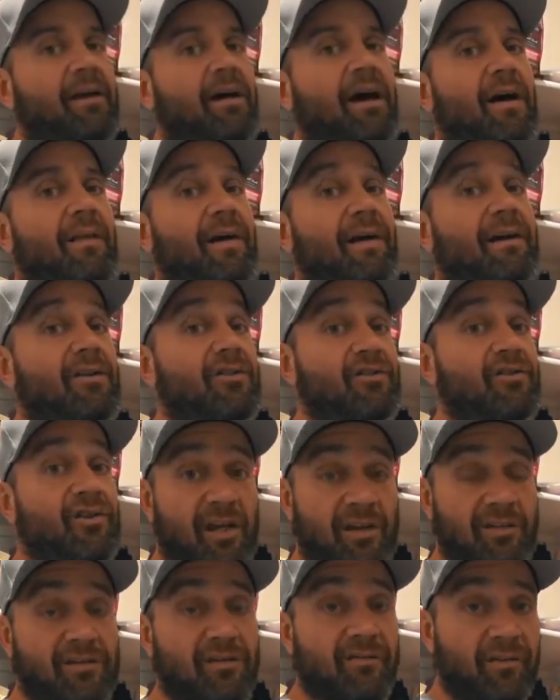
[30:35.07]
that can
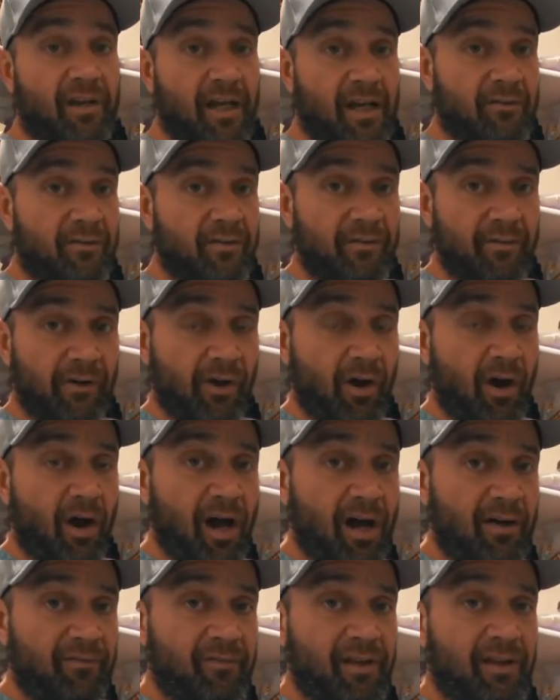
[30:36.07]
change the flavor of your
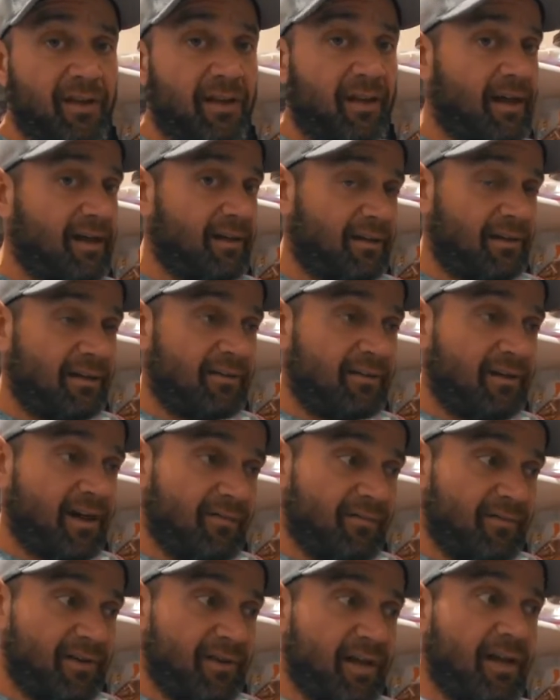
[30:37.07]
coffee. It's
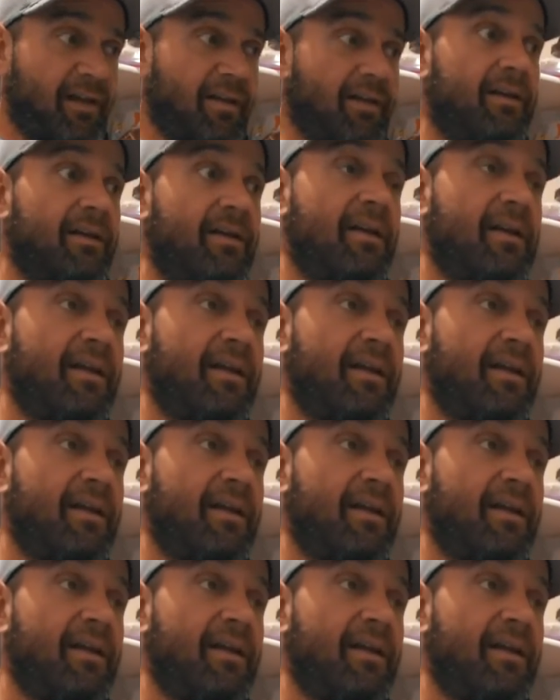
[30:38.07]
got vanilla.